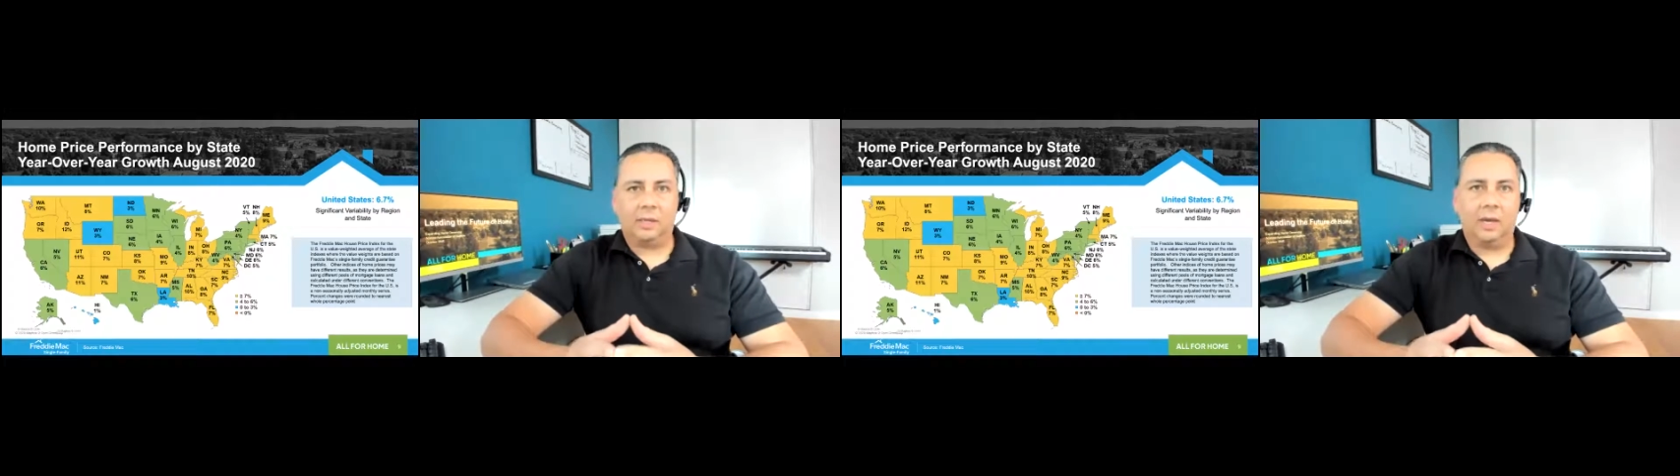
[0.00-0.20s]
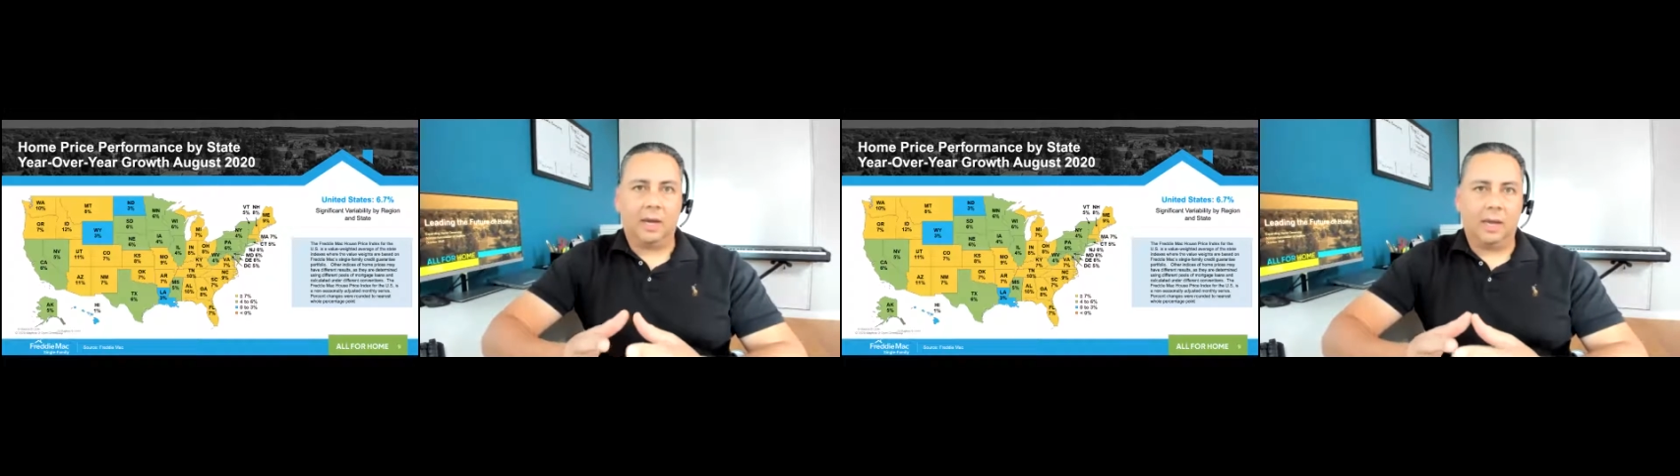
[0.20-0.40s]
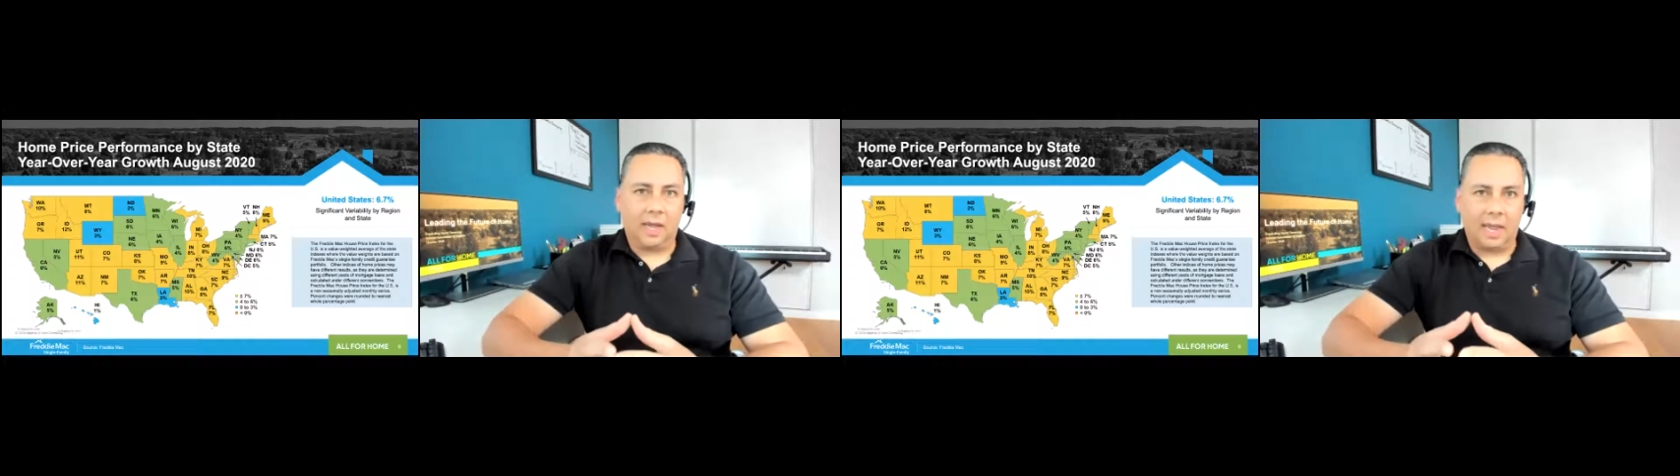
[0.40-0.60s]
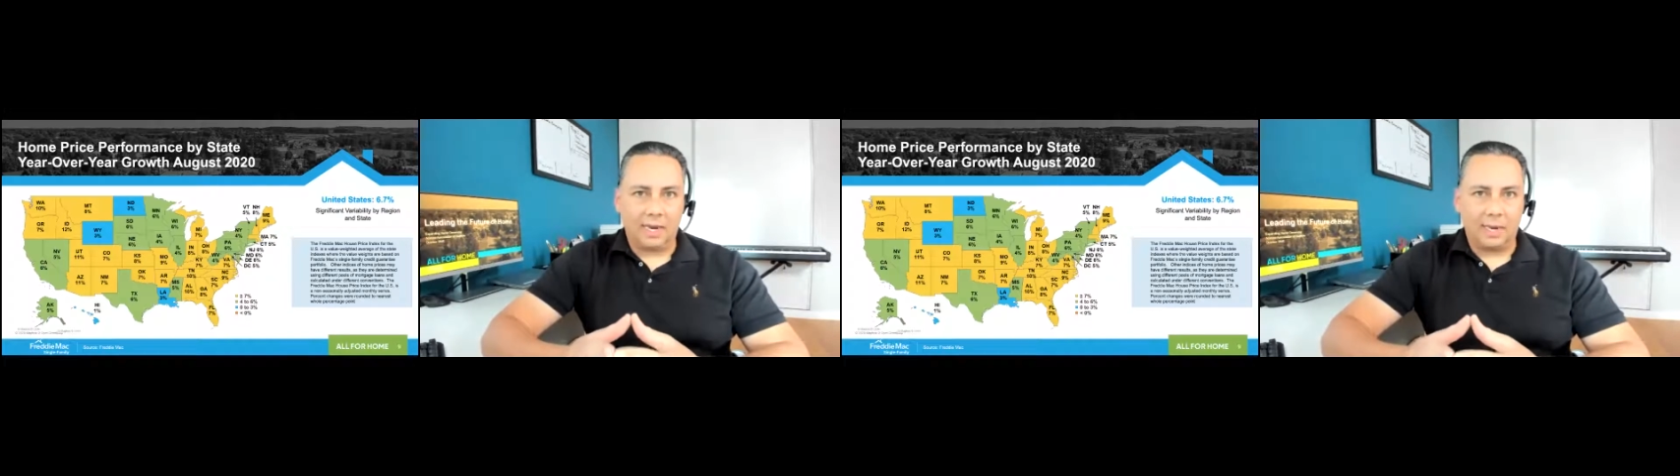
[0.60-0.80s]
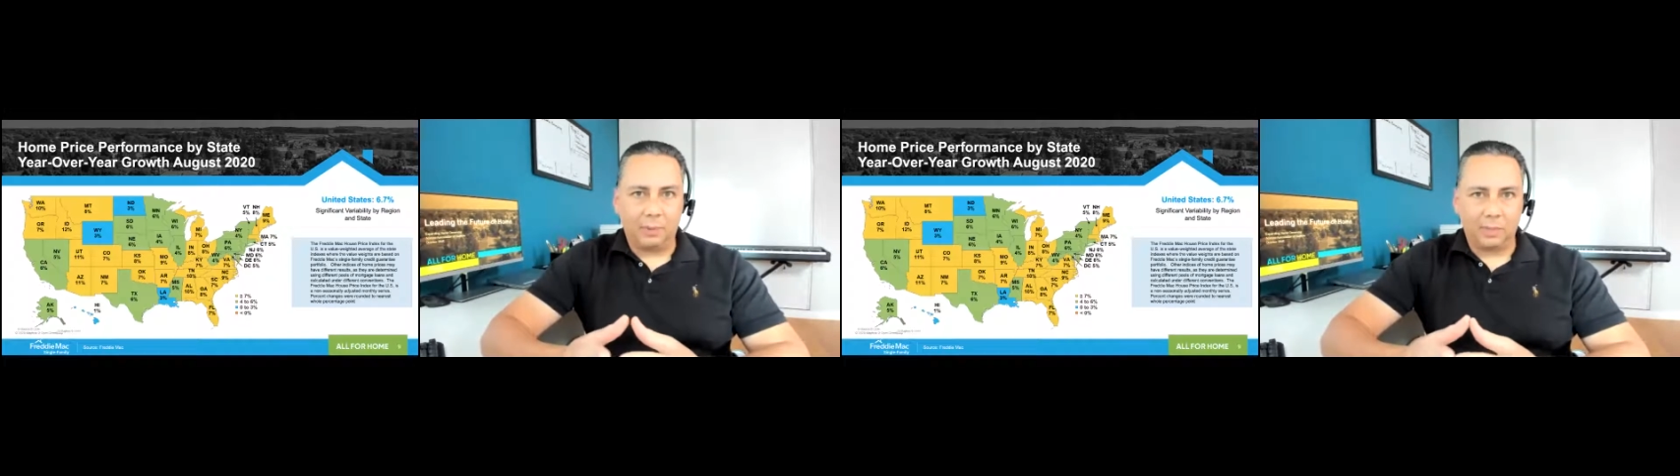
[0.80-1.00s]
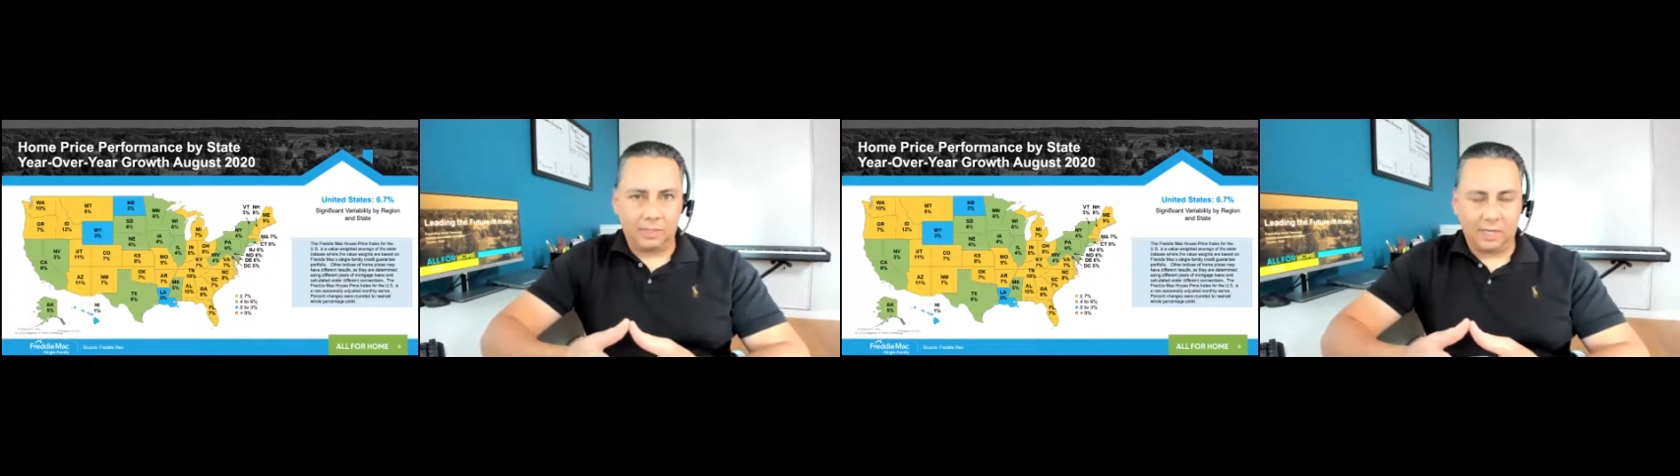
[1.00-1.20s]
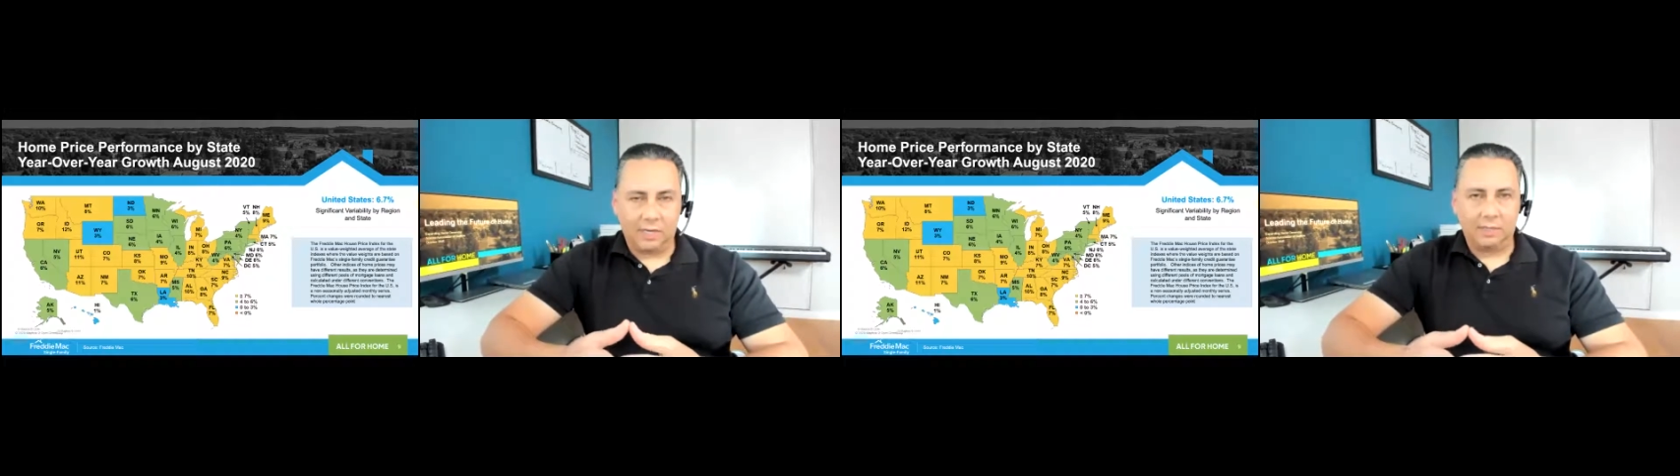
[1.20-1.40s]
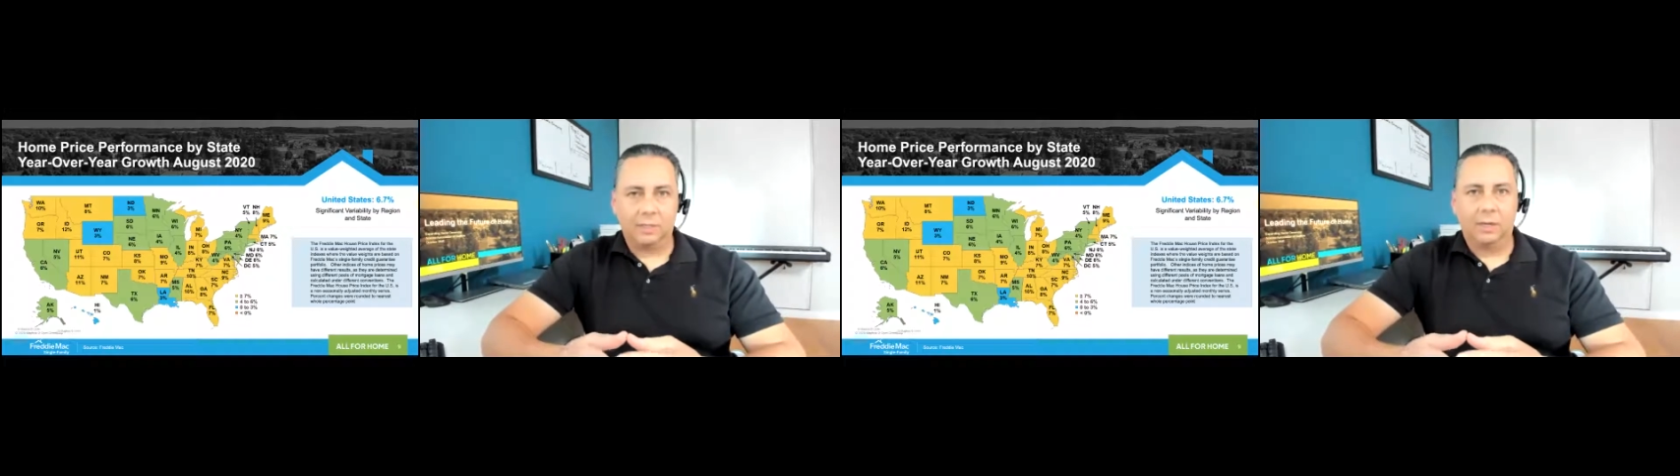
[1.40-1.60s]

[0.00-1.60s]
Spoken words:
80%